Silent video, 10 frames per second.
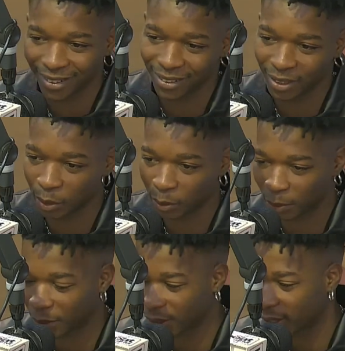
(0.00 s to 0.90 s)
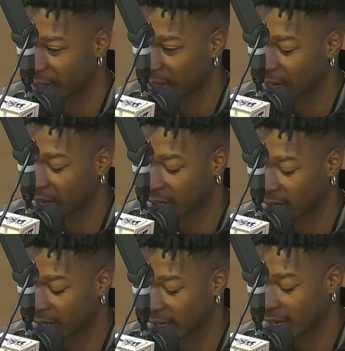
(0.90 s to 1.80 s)
But I
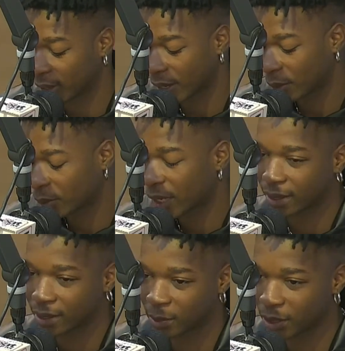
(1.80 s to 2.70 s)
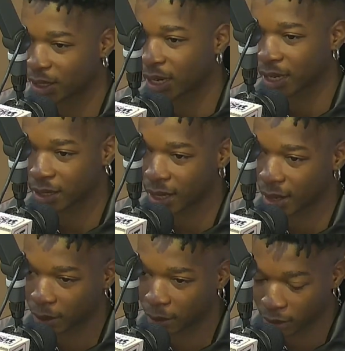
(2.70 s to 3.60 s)
won't like to be seen as that,
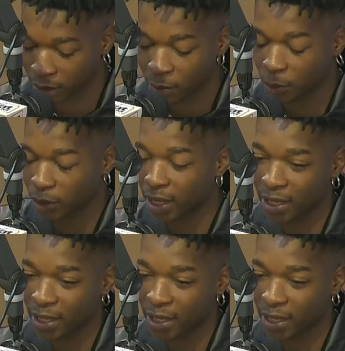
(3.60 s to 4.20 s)
because that's